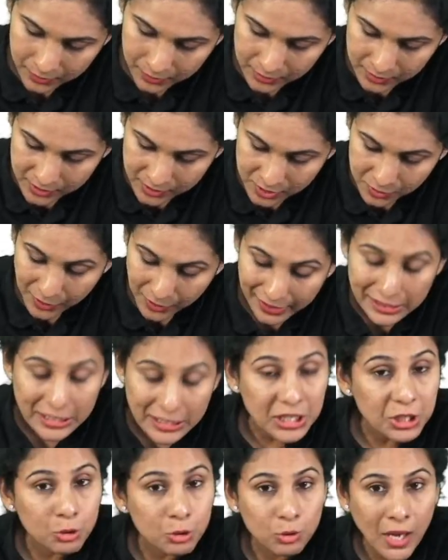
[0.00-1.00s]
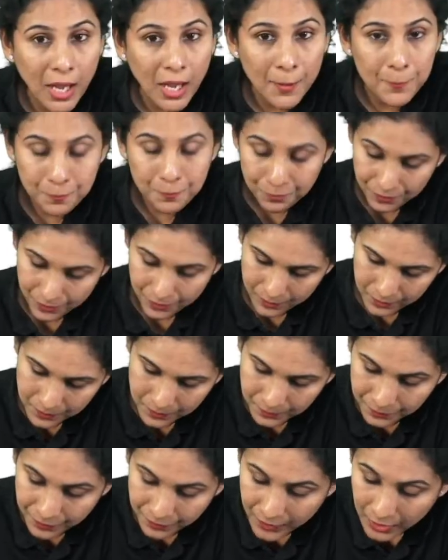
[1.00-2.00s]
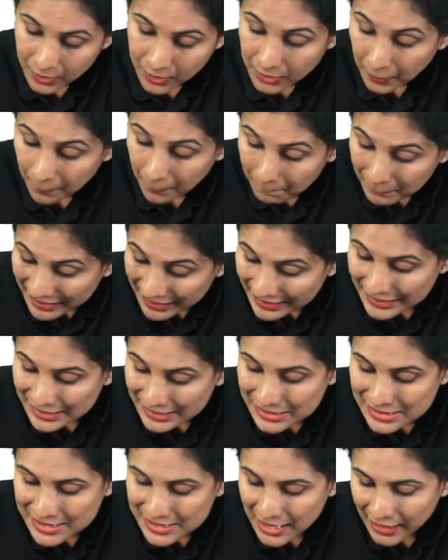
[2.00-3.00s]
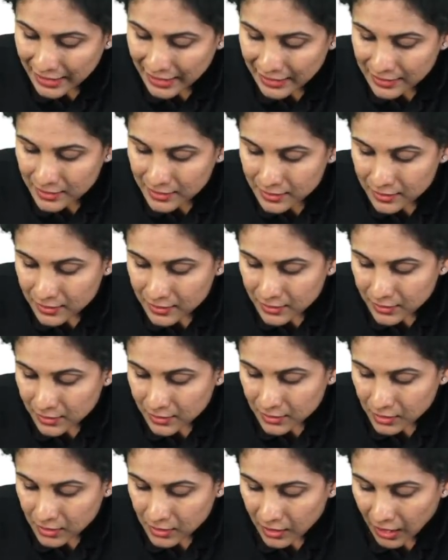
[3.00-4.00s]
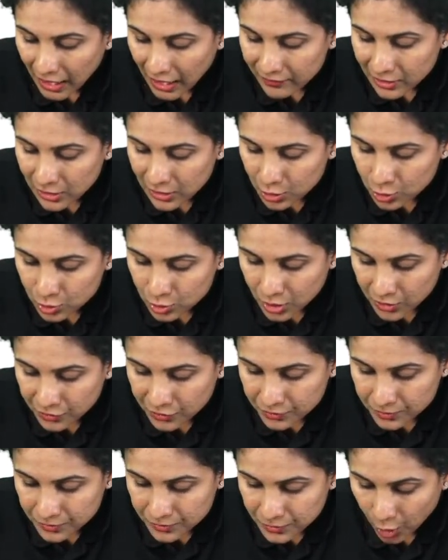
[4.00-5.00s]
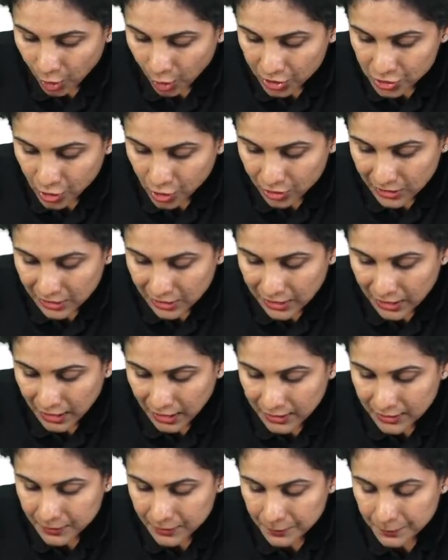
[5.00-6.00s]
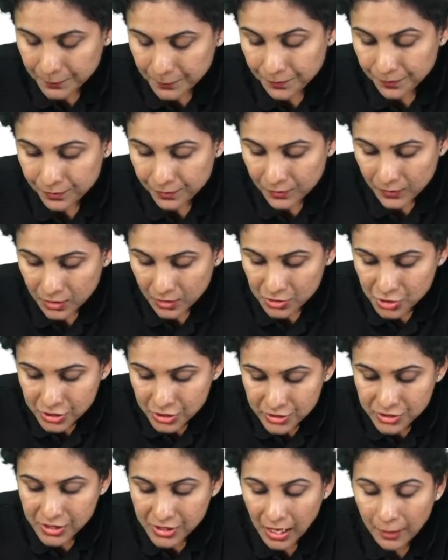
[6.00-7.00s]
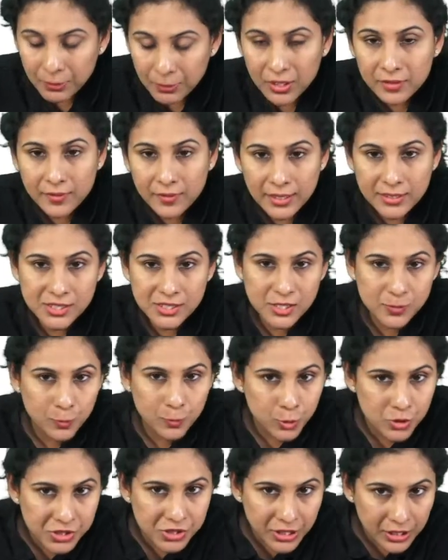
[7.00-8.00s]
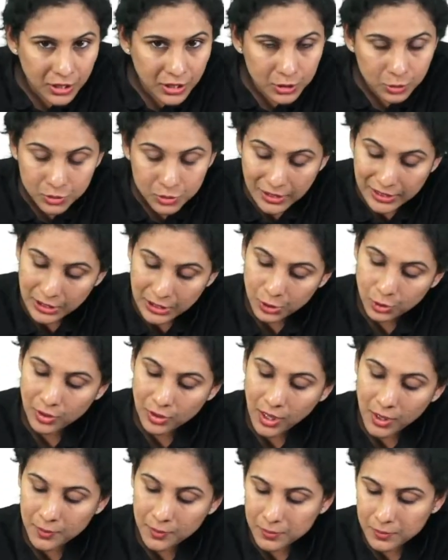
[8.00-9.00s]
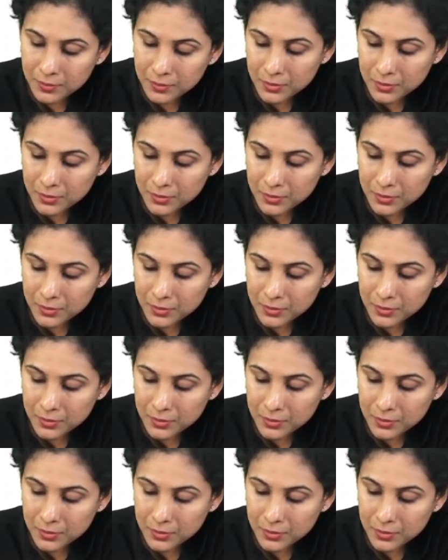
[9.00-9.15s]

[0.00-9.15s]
This is my lingula. Medial side, I will do a horizontal cut just above and just posterior to the lingula.